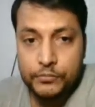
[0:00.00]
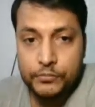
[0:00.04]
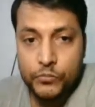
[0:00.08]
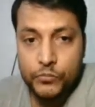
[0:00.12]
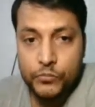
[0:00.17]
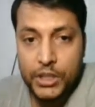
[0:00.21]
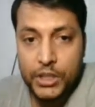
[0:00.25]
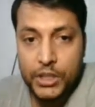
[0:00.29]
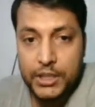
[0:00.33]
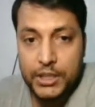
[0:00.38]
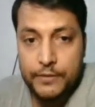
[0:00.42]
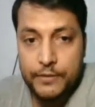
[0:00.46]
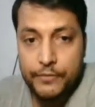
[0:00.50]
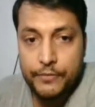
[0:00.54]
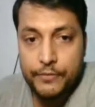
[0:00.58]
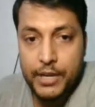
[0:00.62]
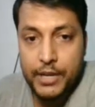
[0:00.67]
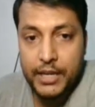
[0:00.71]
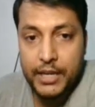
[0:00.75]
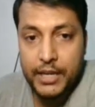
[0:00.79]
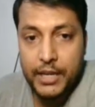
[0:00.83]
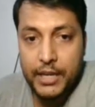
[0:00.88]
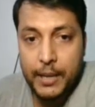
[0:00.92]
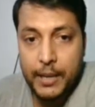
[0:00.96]
This is
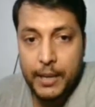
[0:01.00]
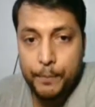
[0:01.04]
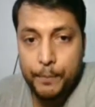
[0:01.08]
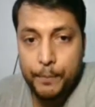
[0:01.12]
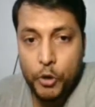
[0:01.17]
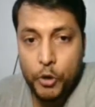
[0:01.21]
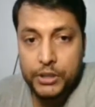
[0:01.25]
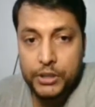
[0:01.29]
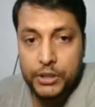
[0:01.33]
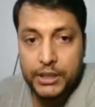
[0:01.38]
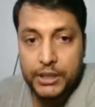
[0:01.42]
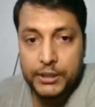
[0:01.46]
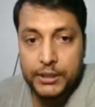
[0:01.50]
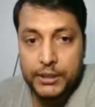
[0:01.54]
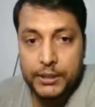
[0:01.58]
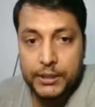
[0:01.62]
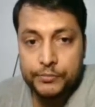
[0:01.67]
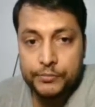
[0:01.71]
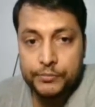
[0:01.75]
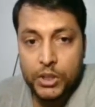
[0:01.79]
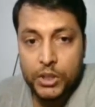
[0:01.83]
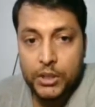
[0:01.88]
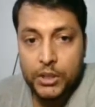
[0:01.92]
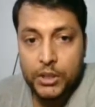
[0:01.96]
very important.
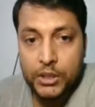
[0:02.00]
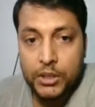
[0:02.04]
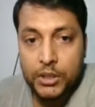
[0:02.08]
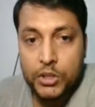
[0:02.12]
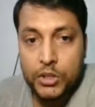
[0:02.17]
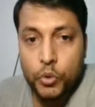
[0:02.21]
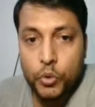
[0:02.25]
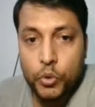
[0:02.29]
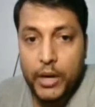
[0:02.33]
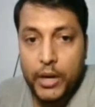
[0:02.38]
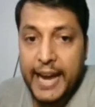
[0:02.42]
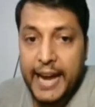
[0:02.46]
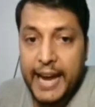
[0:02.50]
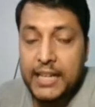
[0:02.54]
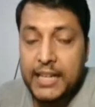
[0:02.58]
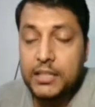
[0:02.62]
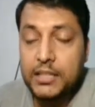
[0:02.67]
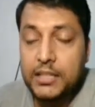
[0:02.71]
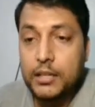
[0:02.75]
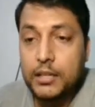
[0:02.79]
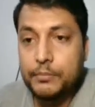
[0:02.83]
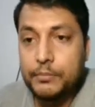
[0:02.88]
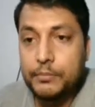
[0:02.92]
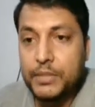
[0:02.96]
So
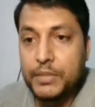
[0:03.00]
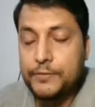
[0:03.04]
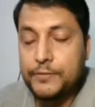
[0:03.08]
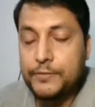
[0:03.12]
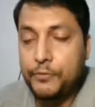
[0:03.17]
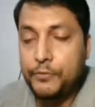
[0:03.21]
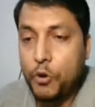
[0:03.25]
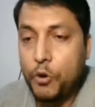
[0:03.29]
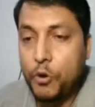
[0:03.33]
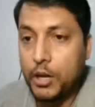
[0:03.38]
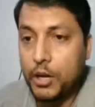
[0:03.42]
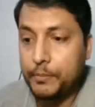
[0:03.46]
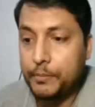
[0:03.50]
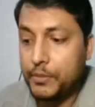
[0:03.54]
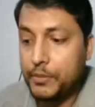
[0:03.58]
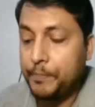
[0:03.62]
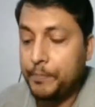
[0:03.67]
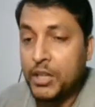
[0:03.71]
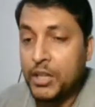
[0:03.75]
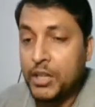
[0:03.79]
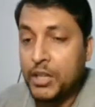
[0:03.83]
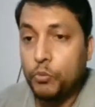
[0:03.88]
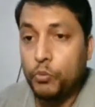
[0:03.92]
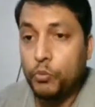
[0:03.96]
antrum is formed.
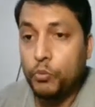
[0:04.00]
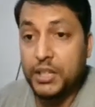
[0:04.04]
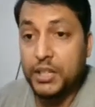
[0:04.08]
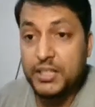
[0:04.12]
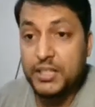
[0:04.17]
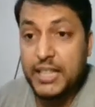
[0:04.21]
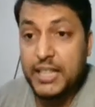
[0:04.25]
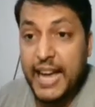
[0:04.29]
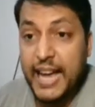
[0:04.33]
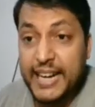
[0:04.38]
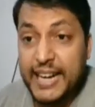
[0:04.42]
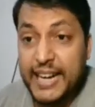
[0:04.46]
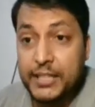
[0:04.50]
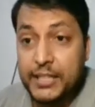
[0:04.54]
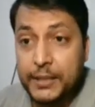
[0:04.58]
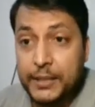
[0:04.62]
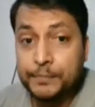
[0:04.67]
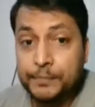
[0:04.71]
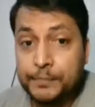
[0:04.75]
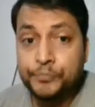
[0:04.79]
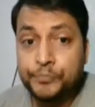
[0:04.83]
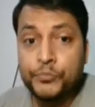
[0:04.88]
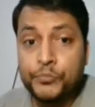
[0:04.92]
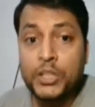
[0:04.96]
What is
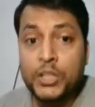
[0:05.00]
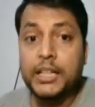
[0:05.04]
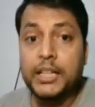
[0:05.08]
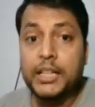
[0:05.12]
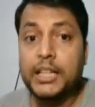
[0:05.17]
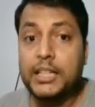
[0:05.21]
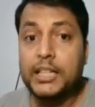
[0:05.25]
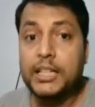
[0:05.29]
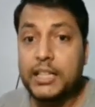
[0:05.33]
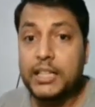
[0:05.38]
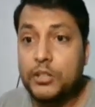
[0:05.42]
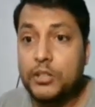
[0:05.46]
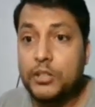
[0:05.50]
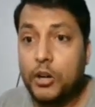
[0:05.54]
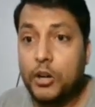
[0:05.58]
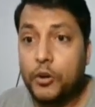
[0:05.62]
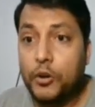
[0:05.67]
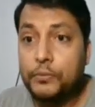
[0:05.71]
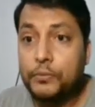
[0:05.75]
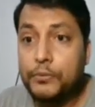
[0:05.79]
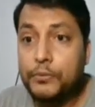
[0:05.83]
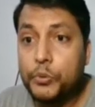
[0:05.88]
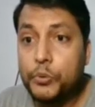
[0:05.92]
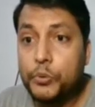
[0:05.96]
antrum? It is a
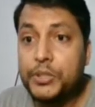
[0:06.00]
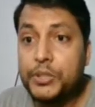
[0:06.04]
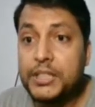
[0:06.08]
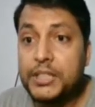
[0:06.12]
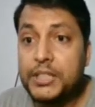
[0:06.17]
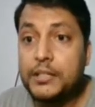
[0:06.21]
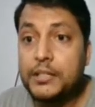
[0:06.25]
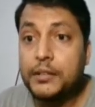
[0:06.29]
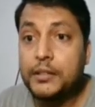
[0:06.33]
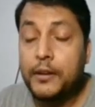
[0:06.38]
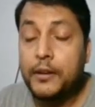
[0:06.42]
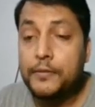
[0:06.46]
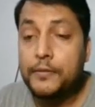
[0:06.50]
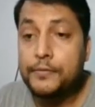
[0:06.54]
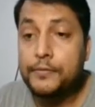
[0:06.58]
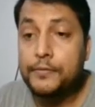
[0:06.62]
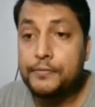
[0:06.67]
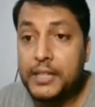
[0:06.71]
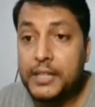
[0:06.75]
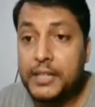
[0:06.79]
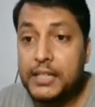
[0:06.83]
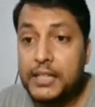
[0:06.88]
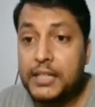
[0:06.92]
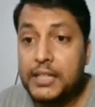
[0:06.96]
fluid
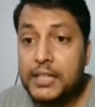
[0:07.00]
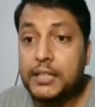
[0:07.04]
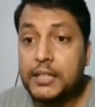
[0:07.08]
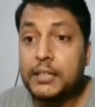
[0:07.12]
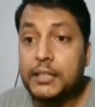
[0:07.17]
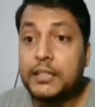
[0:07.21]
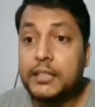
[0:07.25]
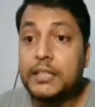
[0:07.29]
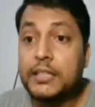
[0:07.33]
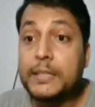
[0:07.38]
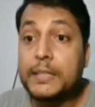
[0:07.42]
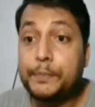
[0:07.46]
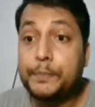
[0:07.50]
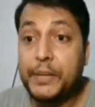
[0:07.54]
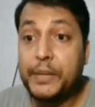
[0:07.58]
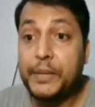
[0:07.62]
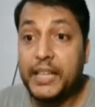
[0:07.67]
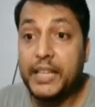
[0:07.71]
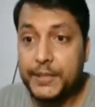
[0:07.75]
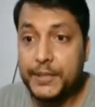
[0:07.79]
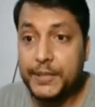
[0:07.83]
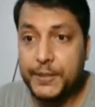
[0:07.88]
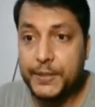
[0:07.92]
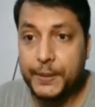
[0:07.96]
filled
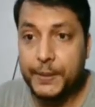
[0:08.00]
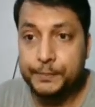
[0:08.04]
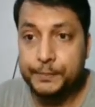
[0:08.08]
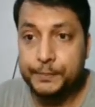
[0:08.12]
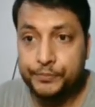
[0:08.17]
space.